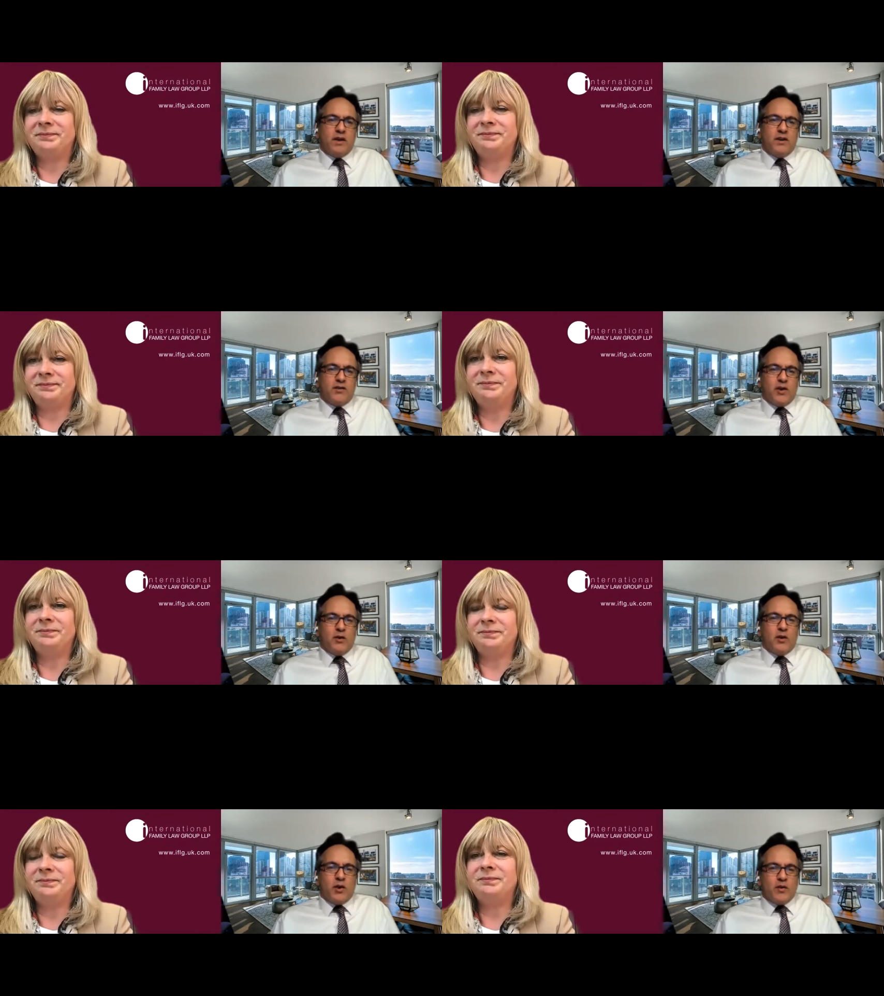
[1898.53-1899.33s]
Speaker 1: So,
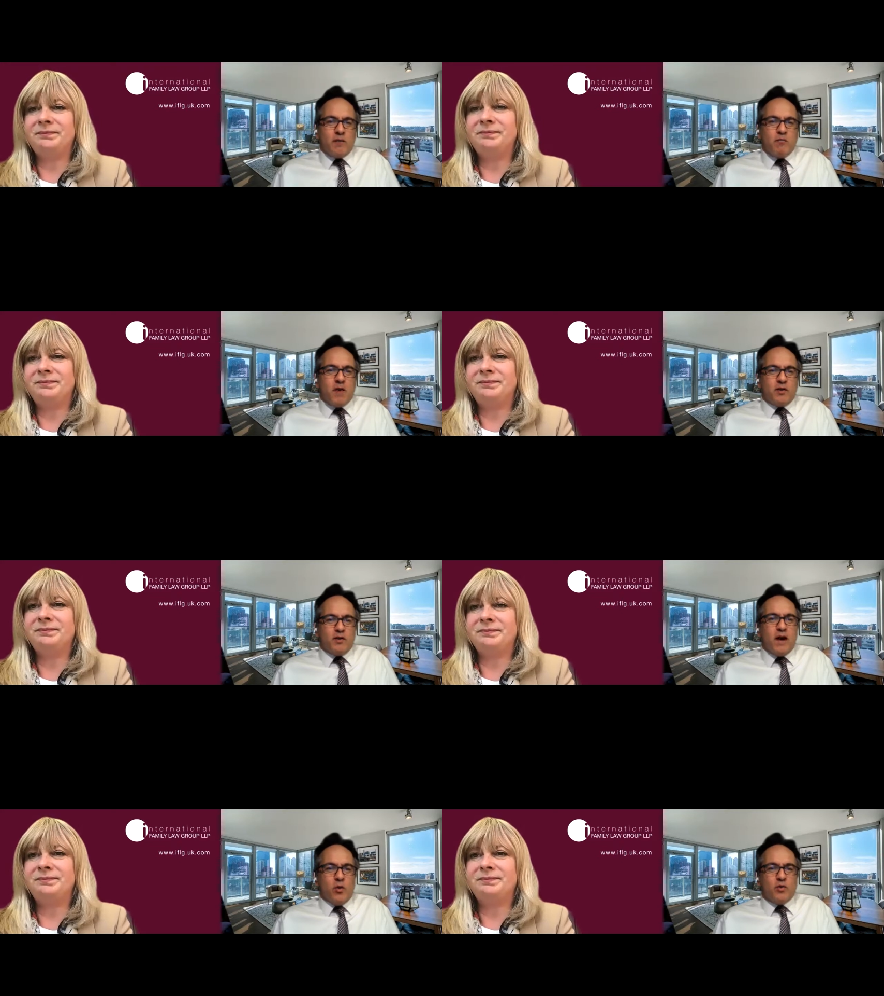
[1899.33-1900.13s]
you know, that might
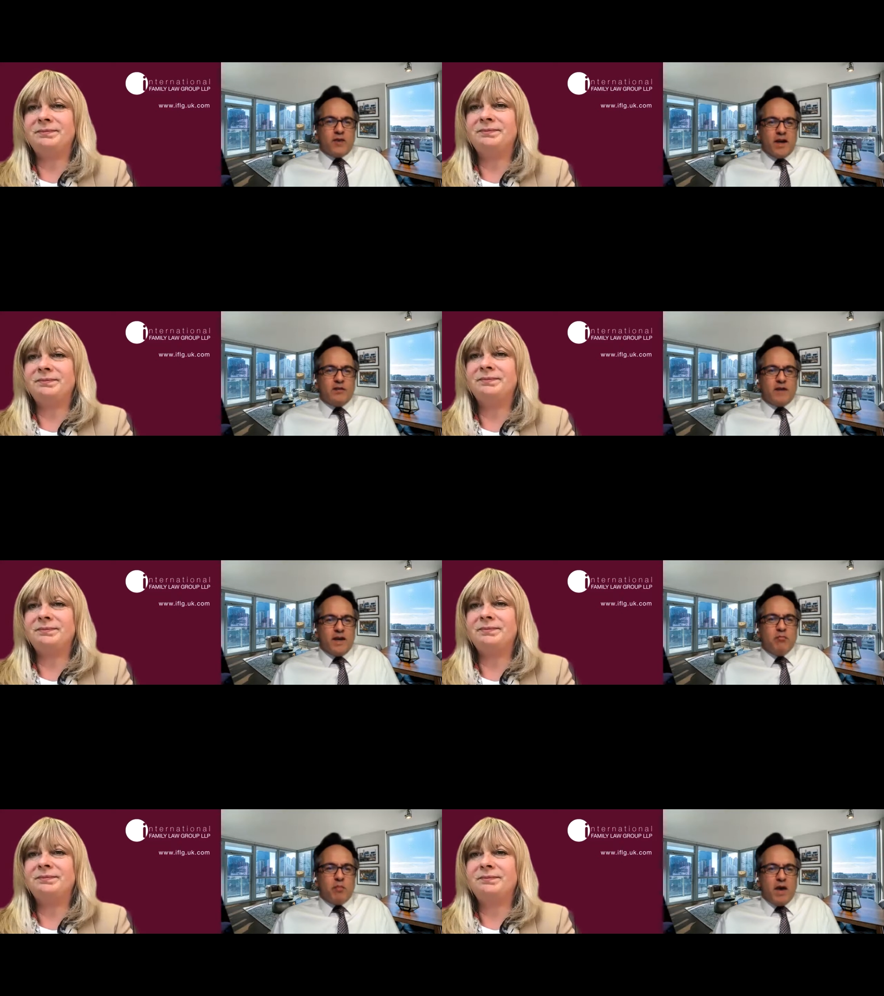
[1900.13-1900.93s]
also have an
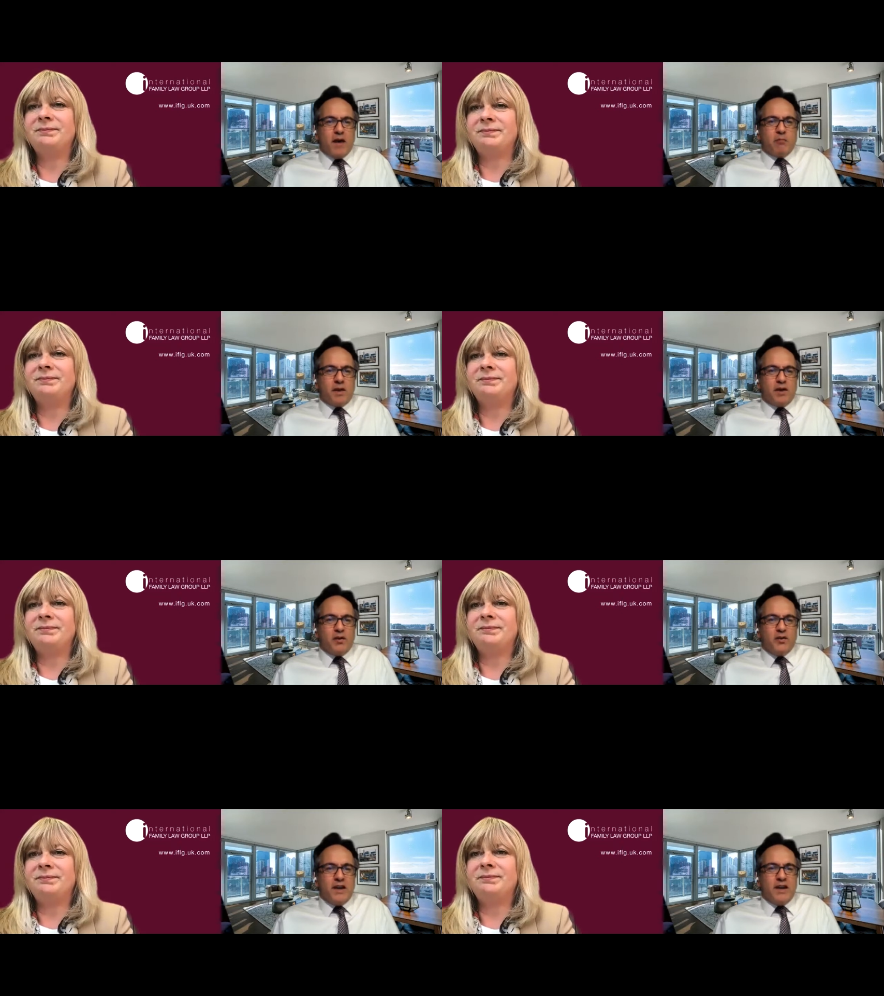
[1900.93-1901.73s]
impact
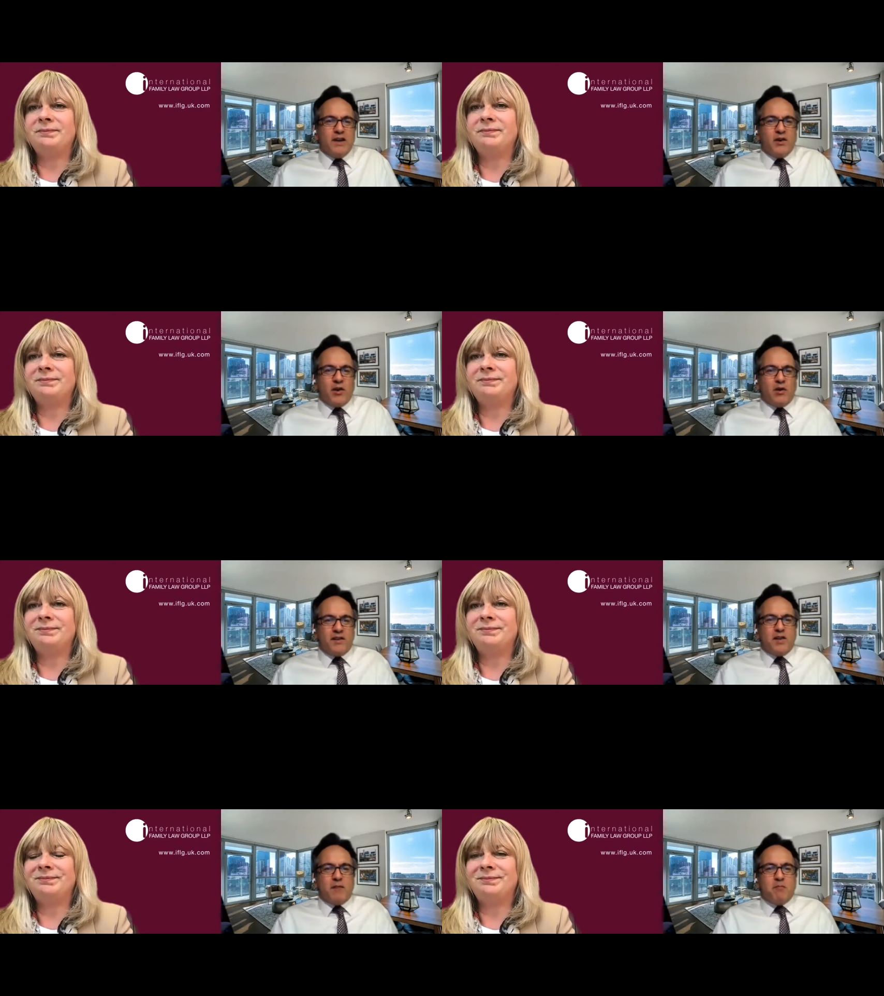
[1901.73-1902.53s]
because, you know, let's
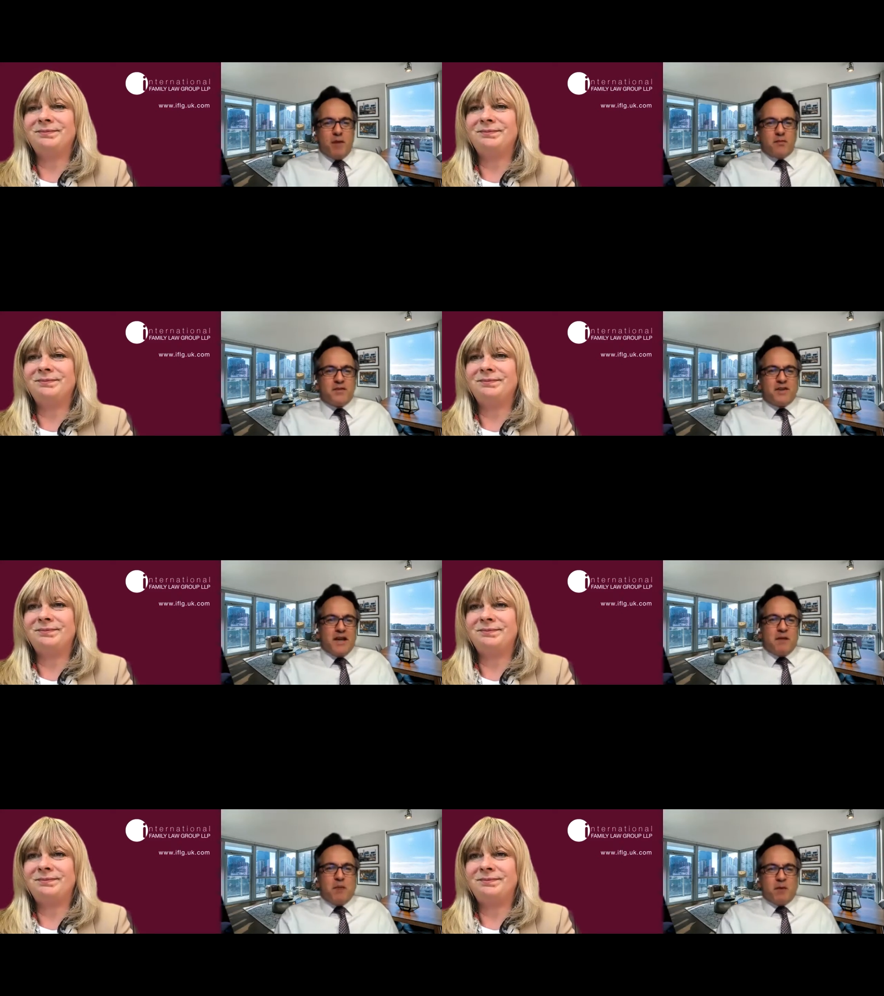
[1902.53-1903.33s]
say mum's
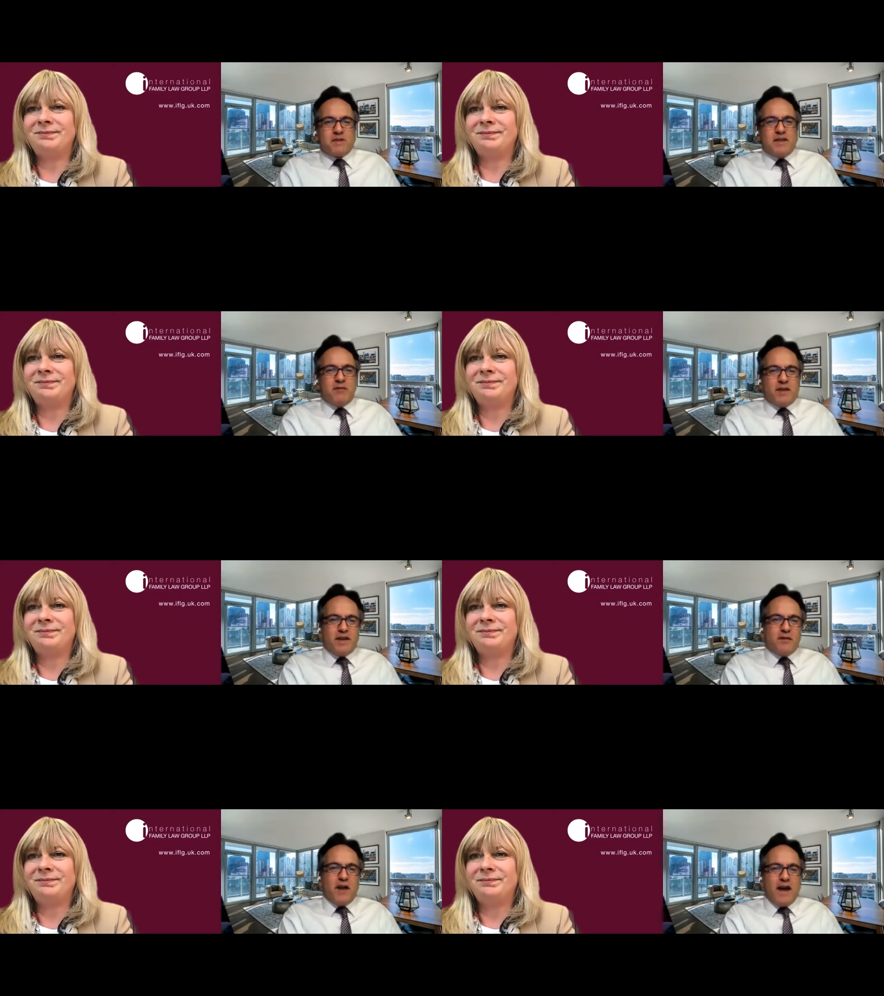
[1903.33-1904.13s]
mum's living in
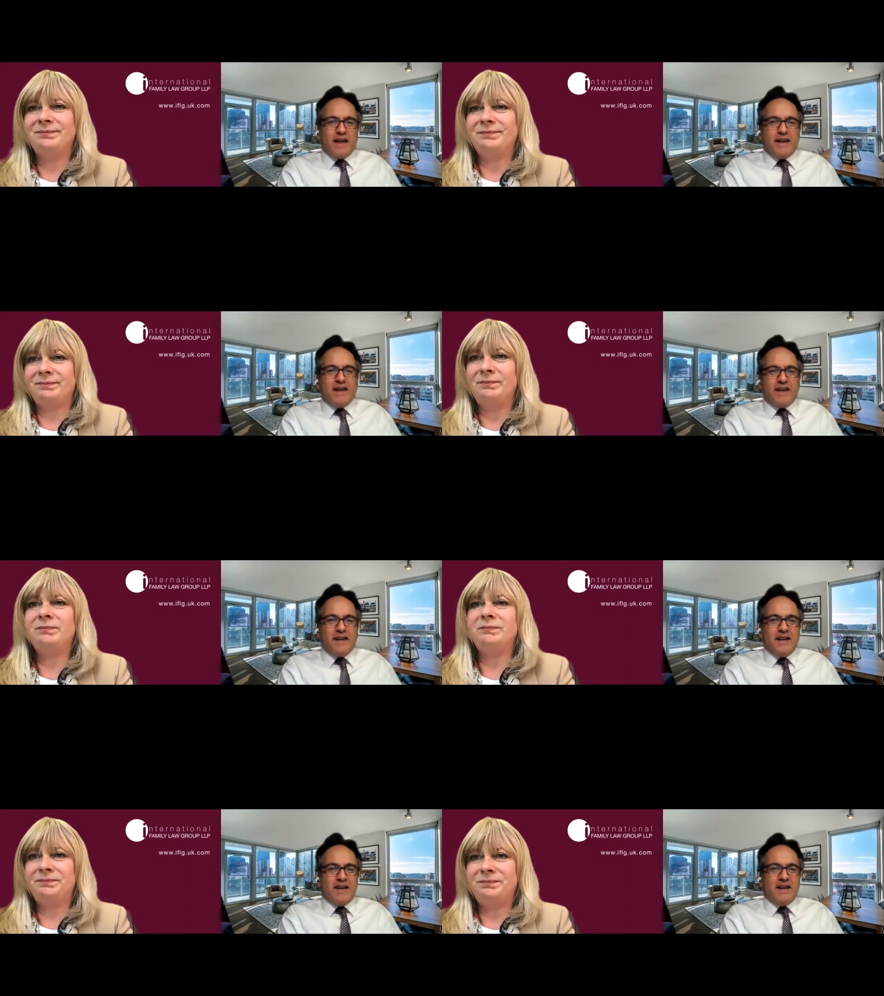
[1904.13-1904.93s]
the valley in,
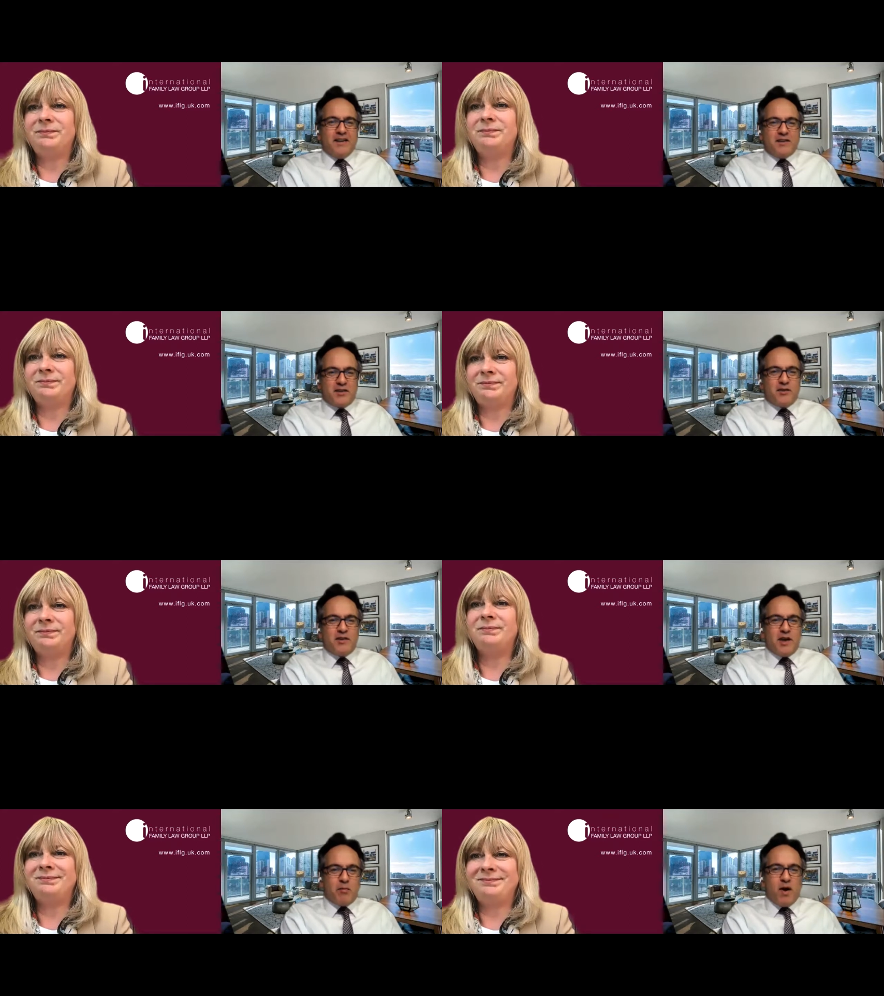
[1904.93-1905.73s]
in, in, a
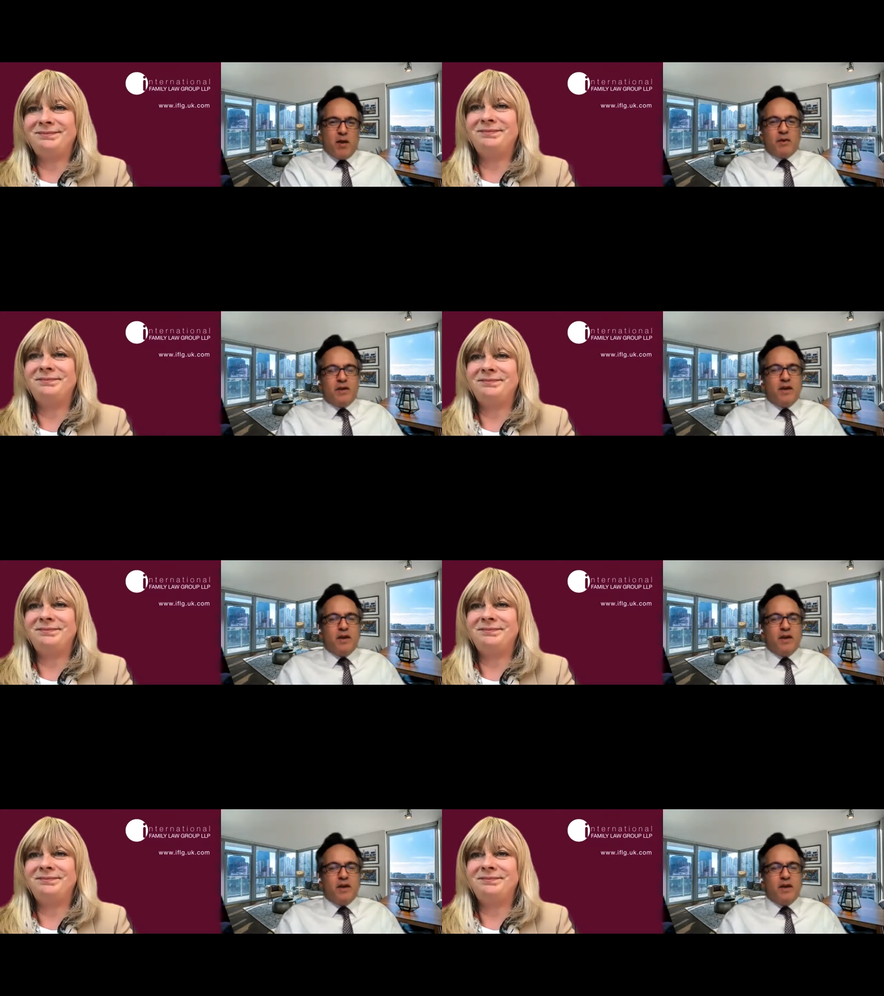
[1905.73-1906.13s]
studio apartment